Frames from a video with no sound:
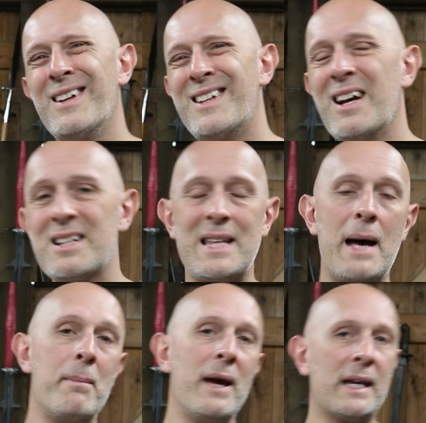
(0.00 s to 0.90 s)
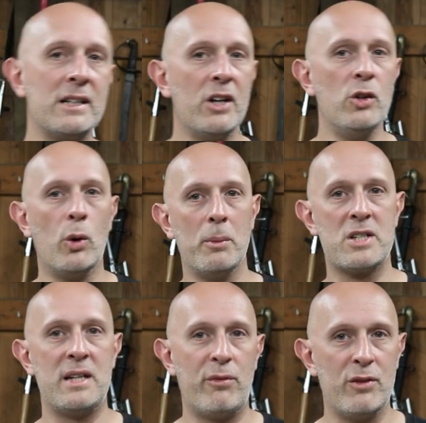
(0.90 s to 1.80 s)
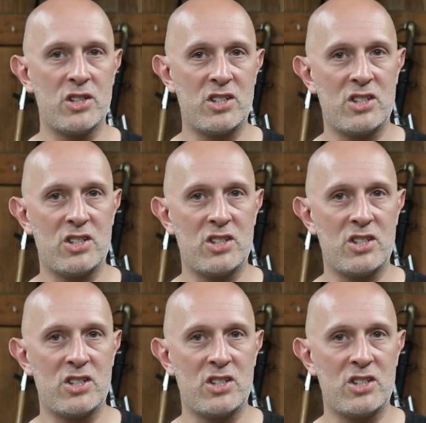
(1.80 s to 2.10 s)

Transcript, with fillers: Does that make an enormous difference